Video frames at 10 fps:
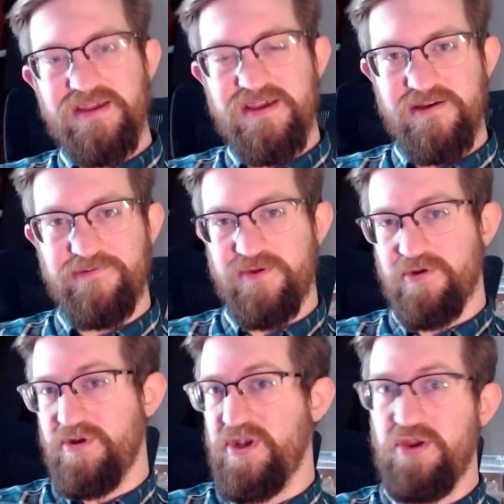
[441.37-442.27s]
If
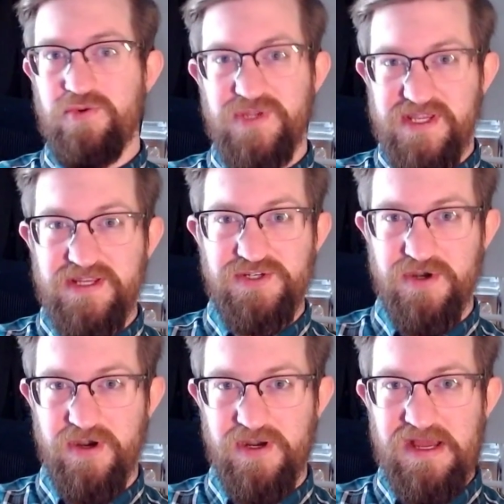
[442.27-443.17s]
you're a new
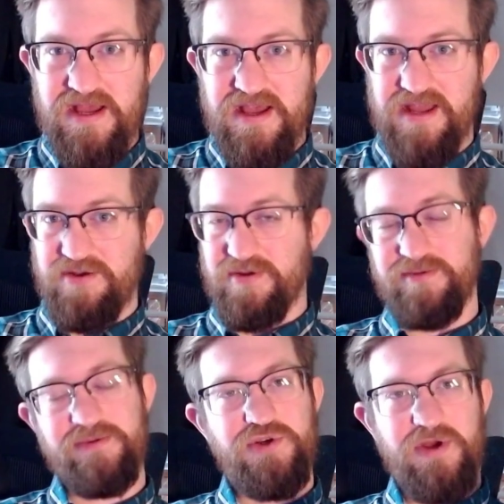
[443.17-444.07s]
teacher and
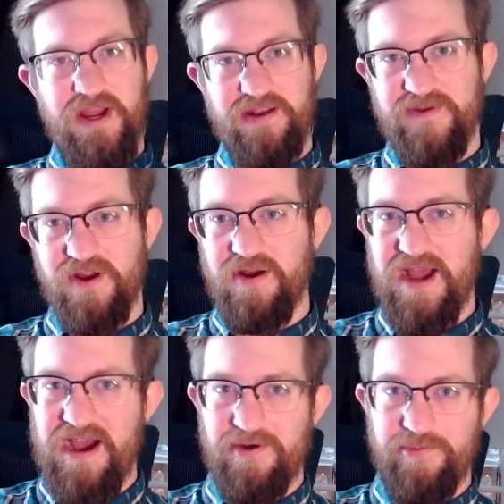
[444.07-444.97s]
you're trying to figure out
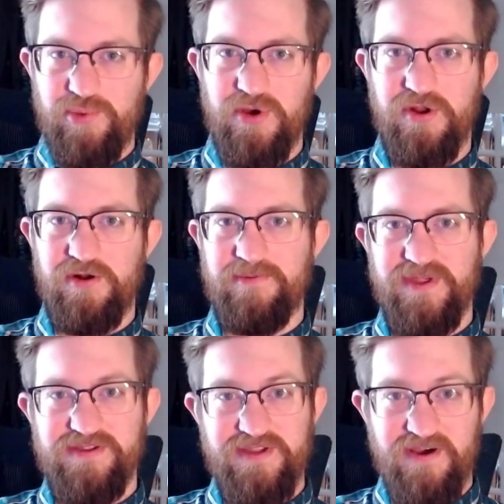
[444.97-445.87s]
how to put all
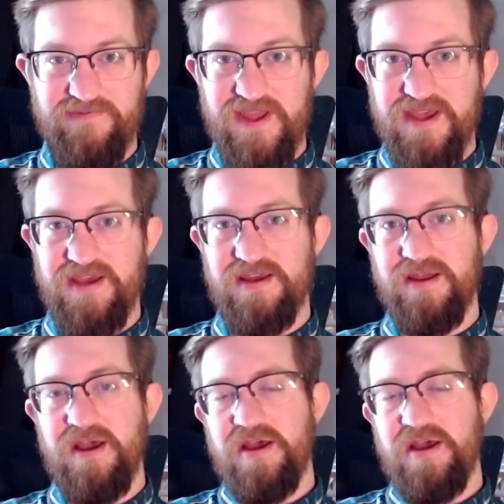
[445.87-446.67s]
this stuff in,